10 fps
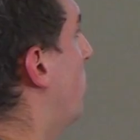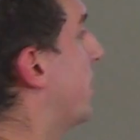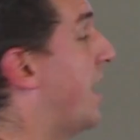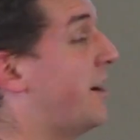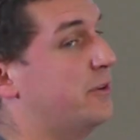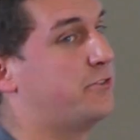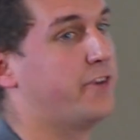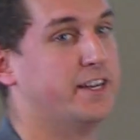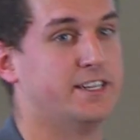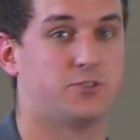what I always
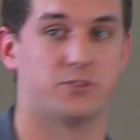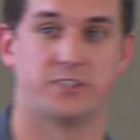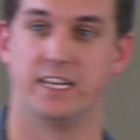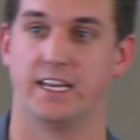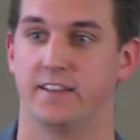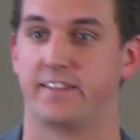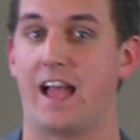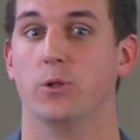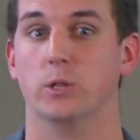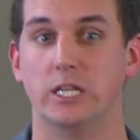find interesting is
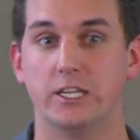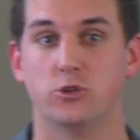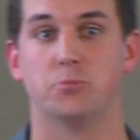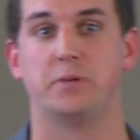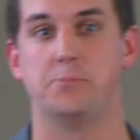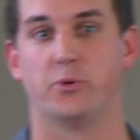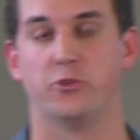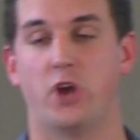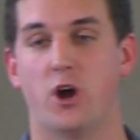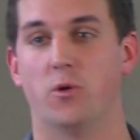how little people
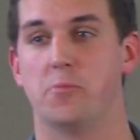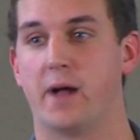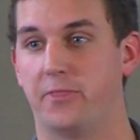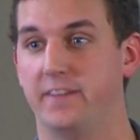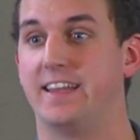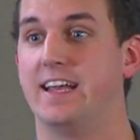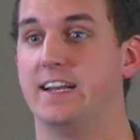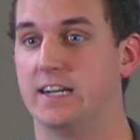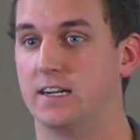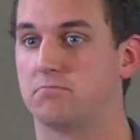know about the
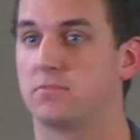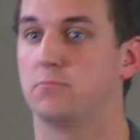data